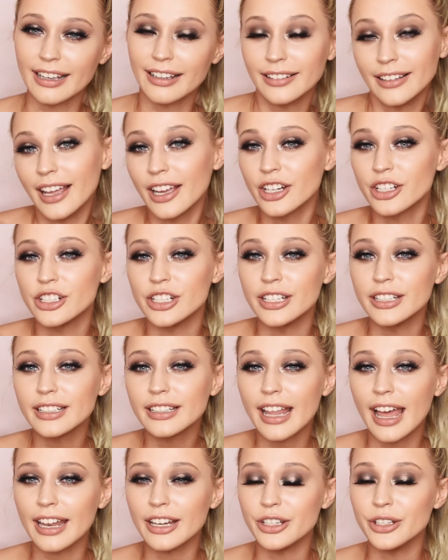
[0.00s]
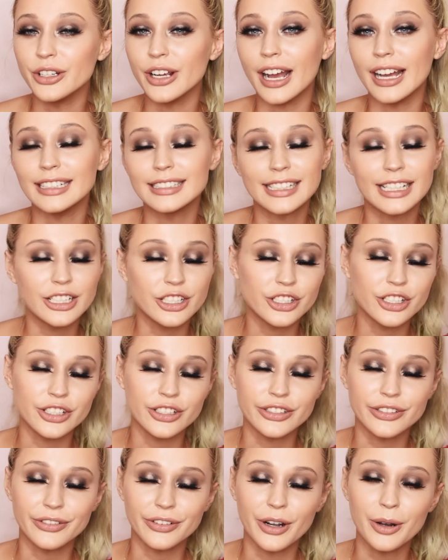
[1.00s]
collection that you guys can
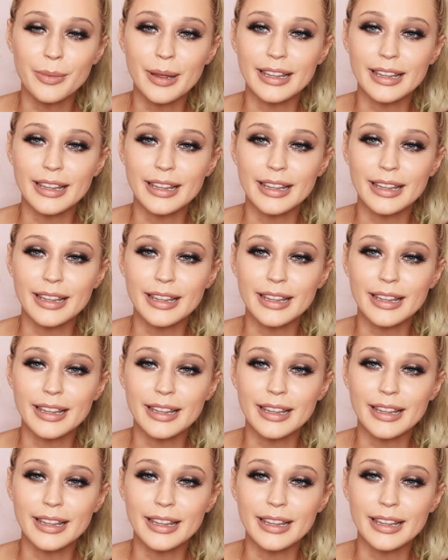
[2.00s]
choose from,